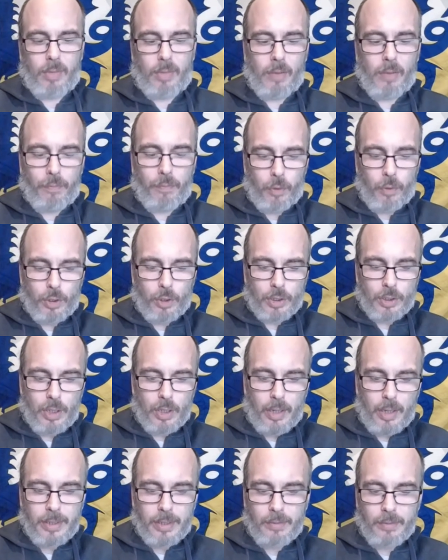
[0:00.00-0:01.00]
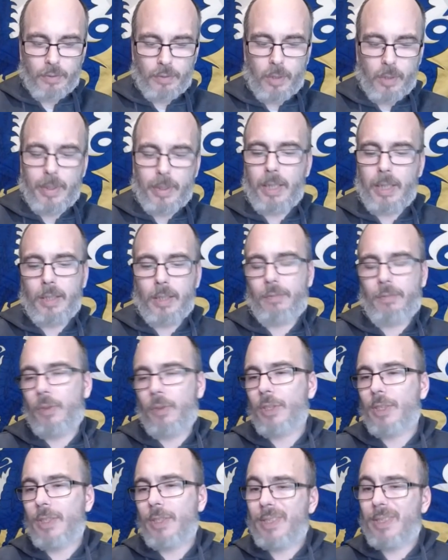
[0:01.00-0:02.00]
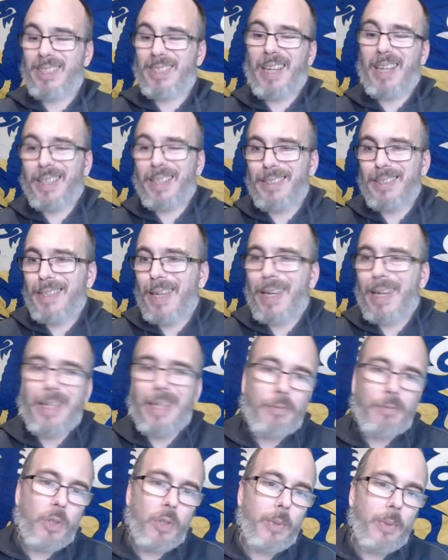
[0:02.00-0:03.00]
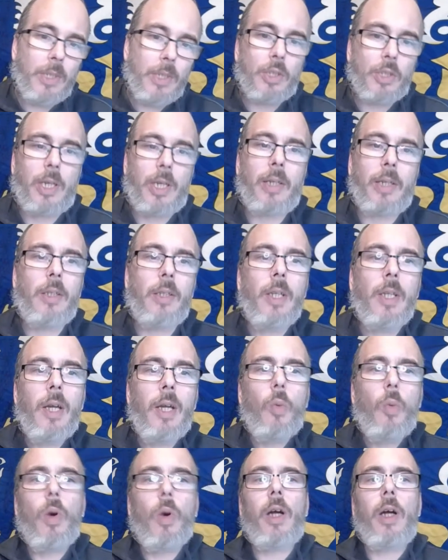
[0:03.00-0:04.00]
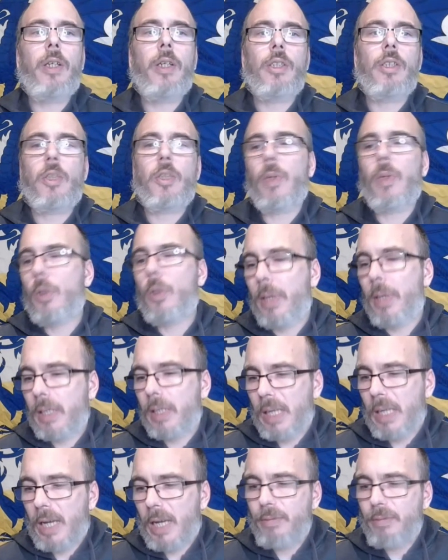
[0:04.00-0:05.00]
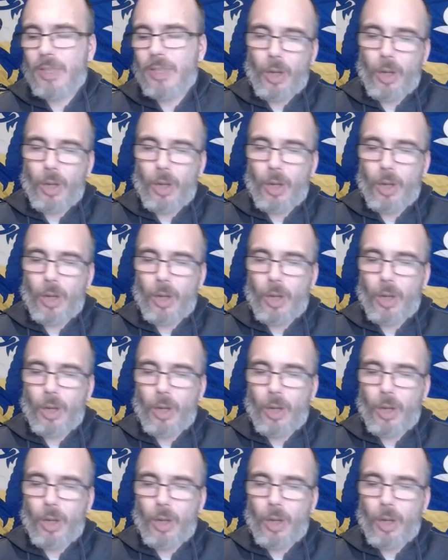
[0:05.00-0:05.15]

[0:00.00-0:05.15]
first night of doing it, the second day of doing the channel, why not do a quick live? It's